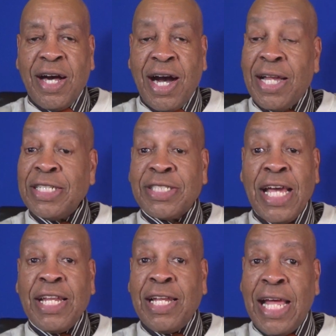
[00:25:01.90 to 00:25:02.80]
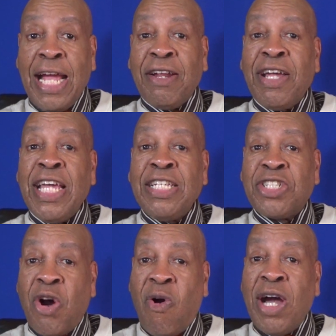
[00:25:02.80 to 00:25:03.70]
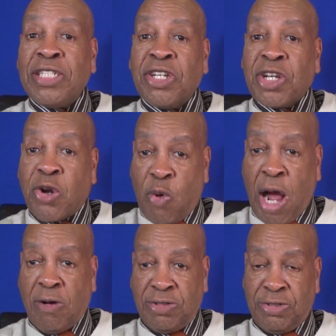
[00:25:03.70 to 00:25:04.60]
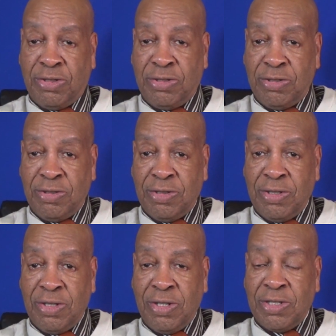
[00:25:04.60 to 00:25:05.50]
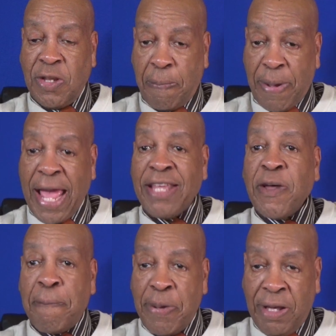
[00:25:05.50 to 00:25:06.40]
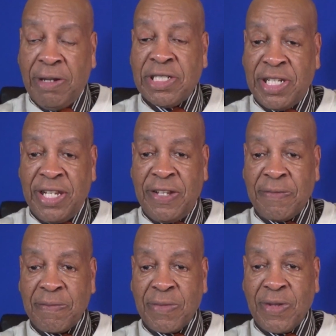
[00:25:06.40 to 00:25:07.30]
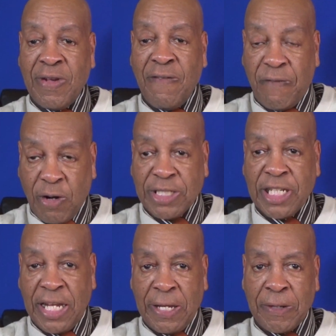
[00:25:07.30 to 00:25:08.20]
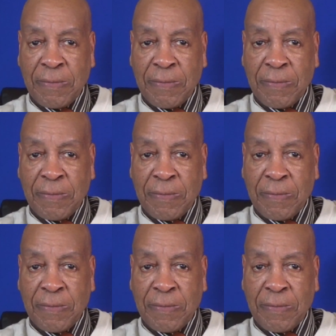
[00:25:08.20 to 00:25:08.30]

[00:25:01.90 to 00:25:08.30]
Understand that later he's going to the cross to pay the penalty for sin.